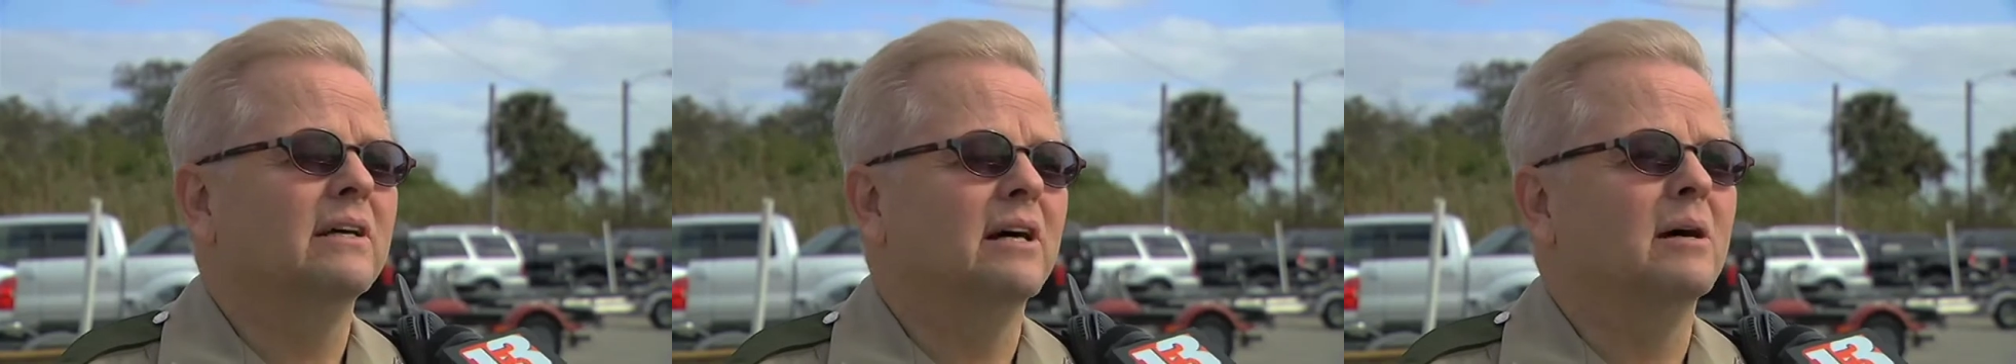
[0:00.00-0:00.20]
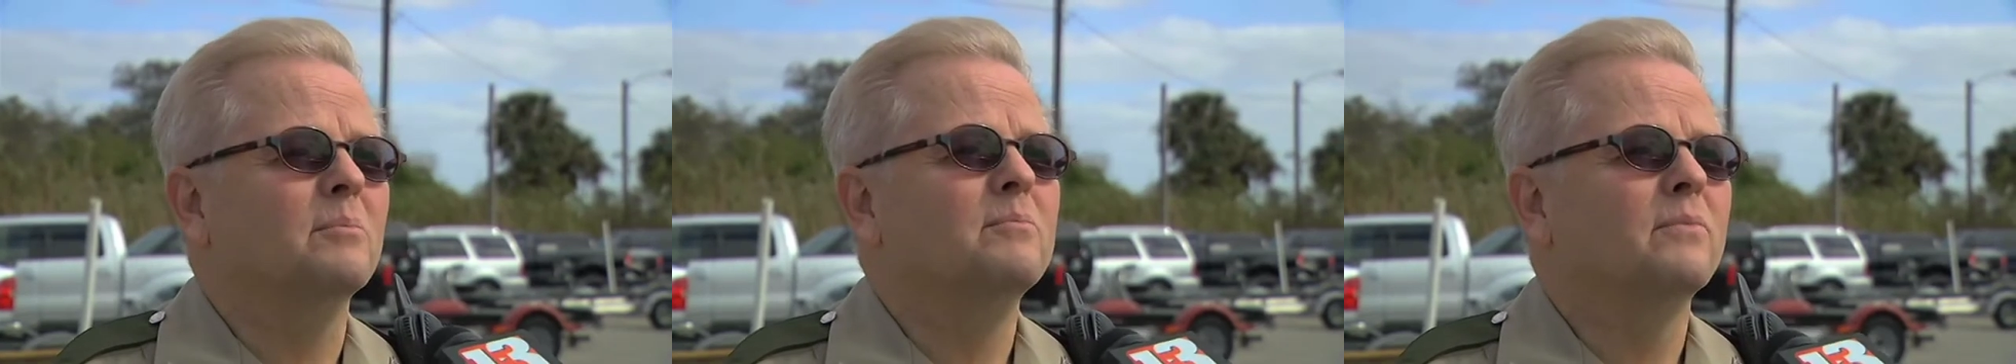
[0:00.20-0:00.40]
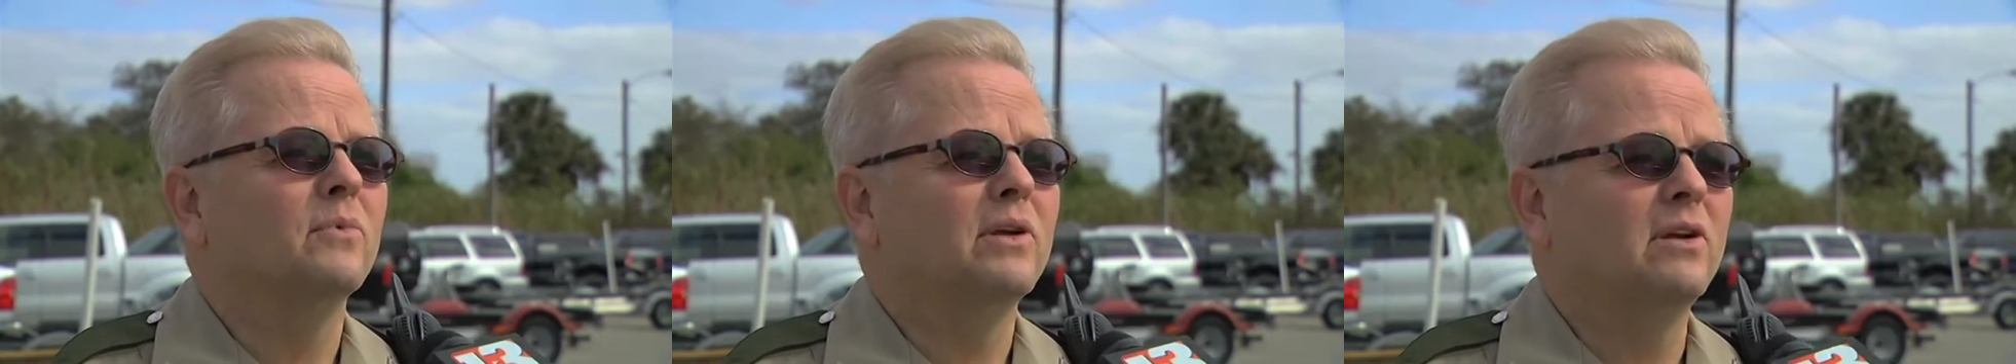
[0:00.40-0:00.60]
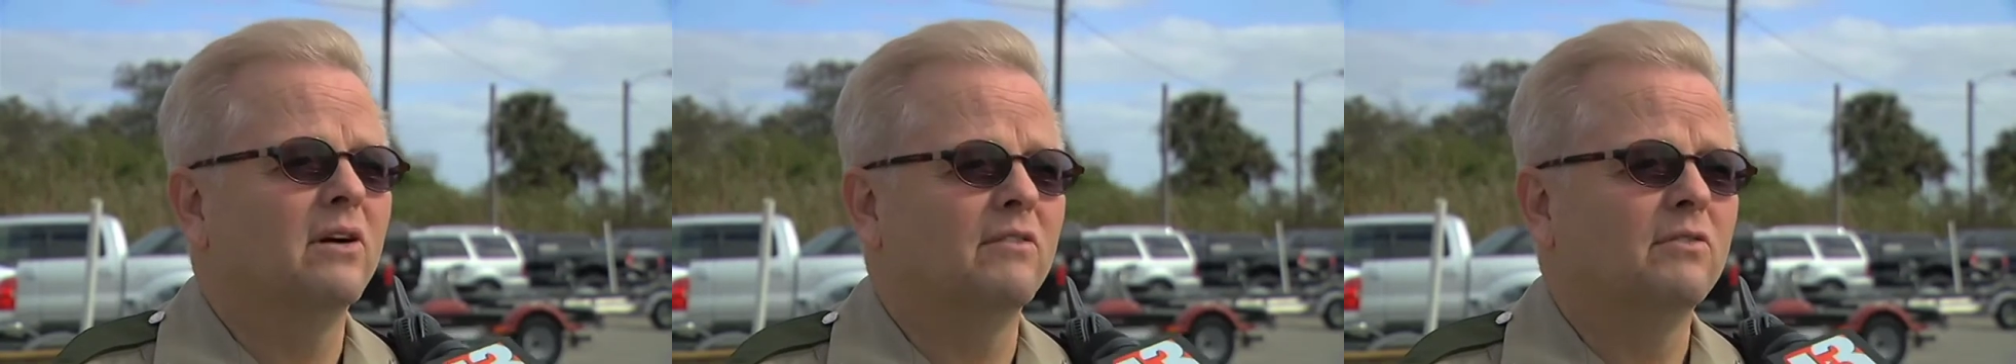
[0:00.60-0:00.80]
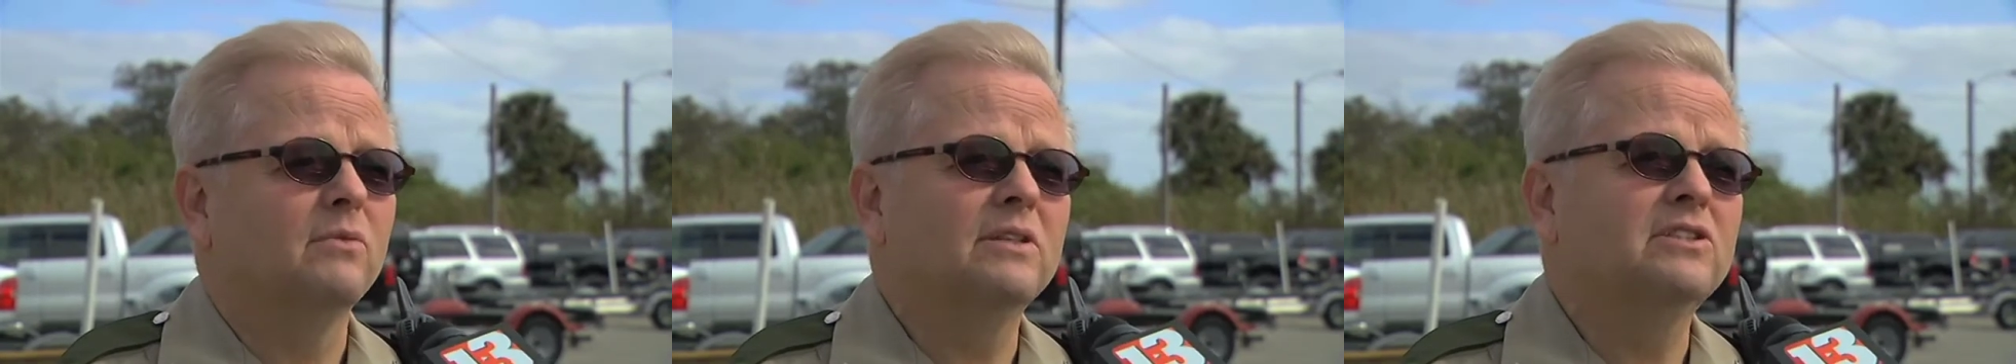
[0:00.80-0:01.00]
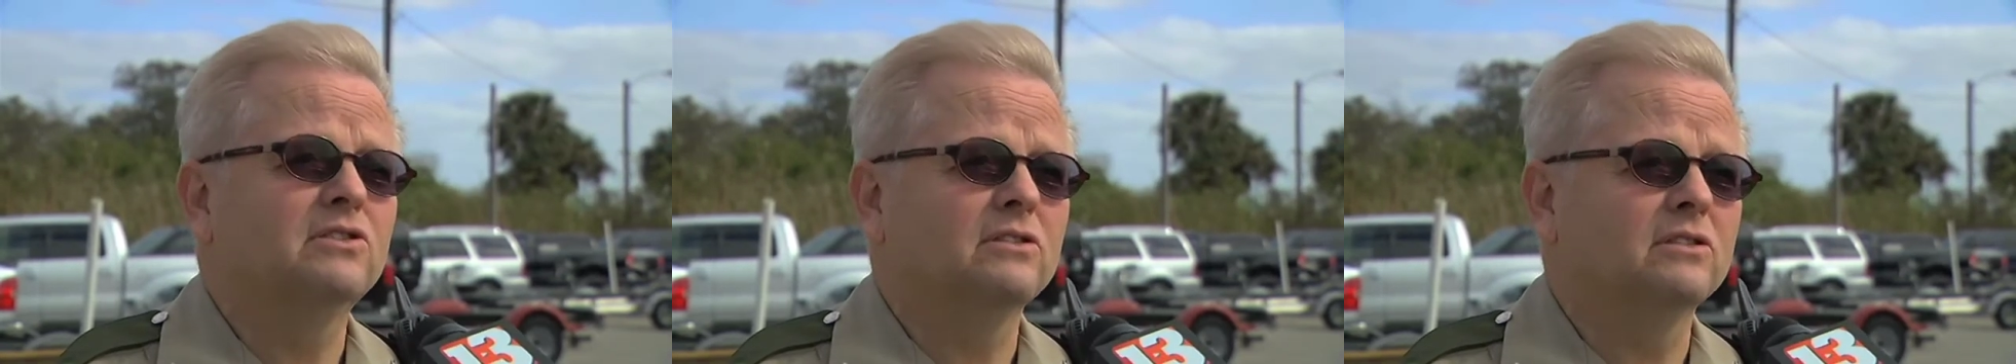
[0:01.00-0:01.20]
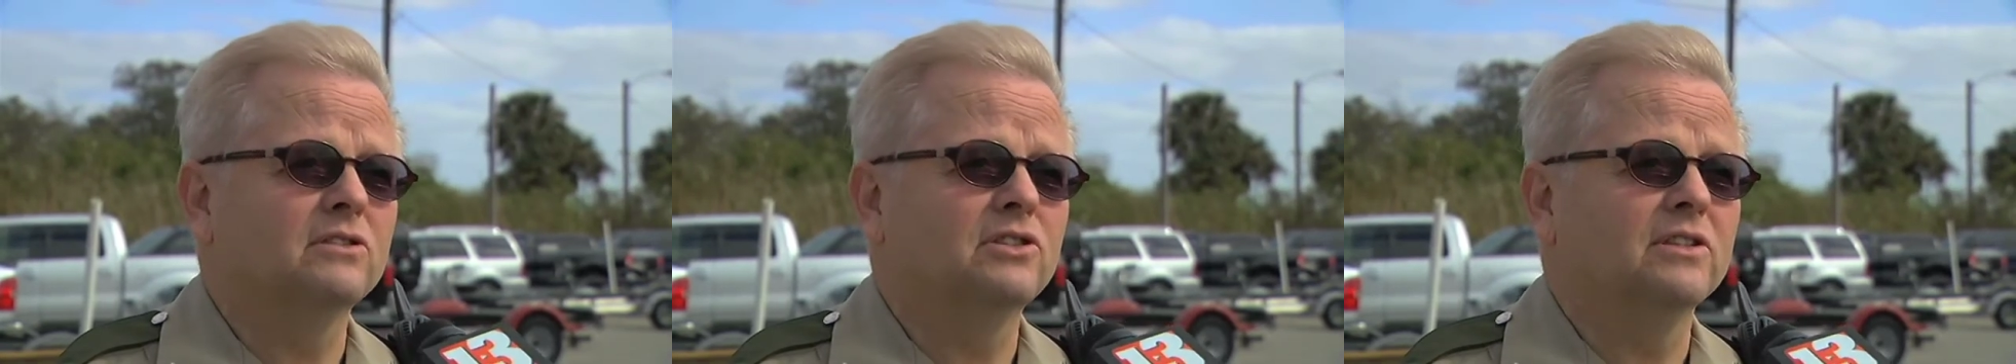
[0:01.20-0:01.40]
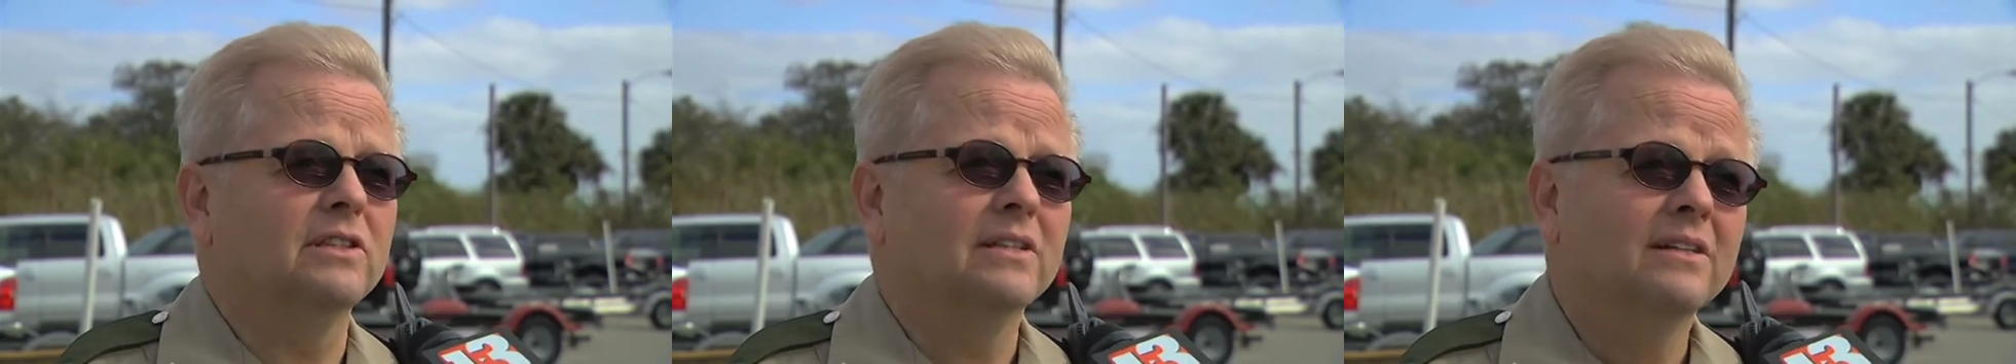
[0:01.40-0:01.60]
um, recovery
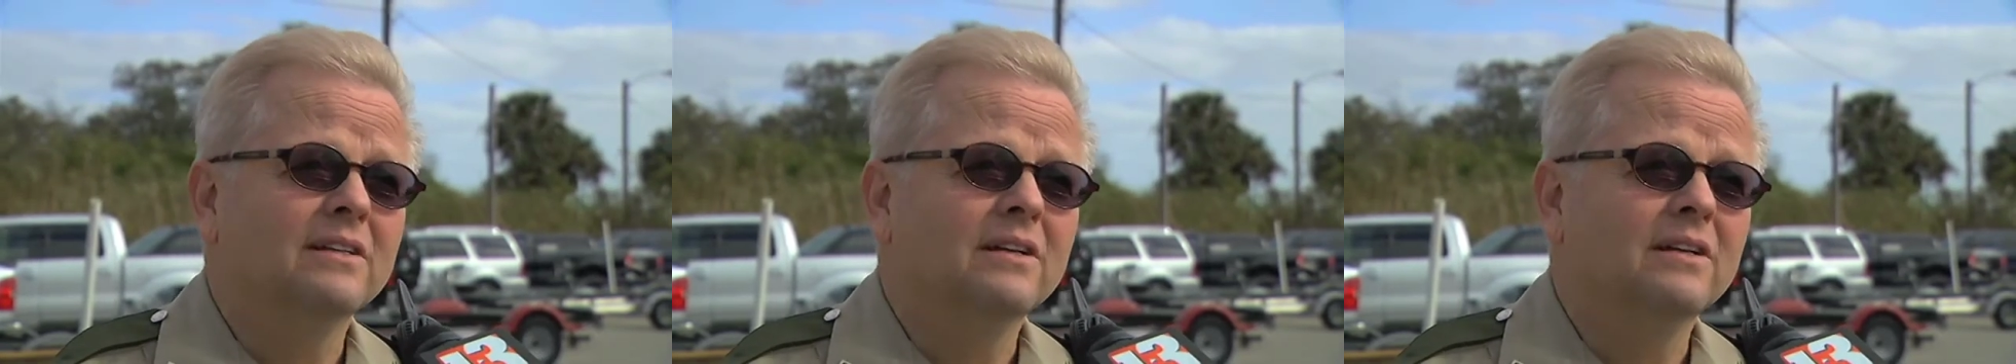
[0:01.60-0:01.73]
searching.